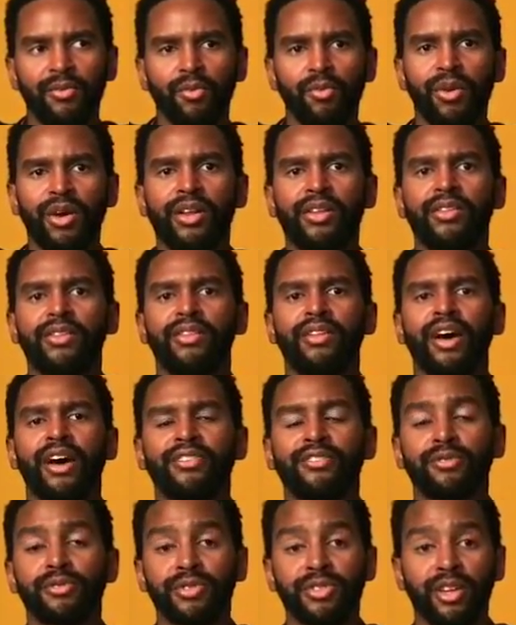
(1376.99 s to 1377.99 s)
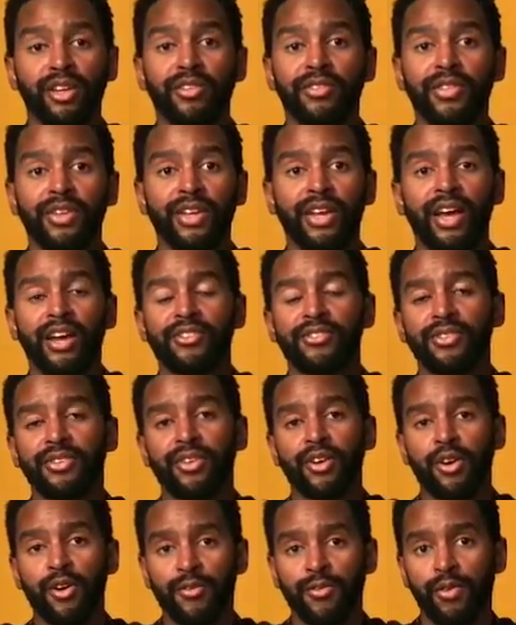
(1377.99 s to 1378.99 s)
when, as a result of the
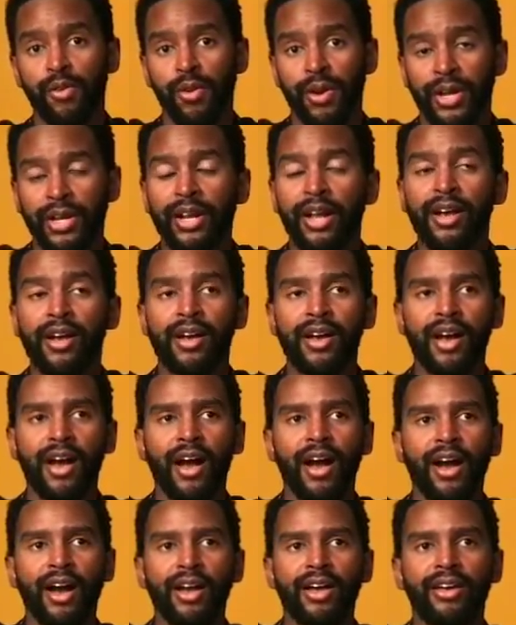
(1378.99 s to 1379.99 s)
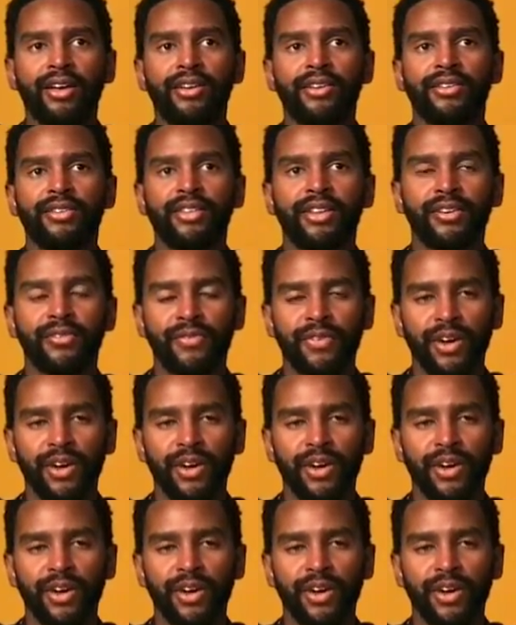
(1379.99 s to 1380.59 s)
Haitian earthquake, I did a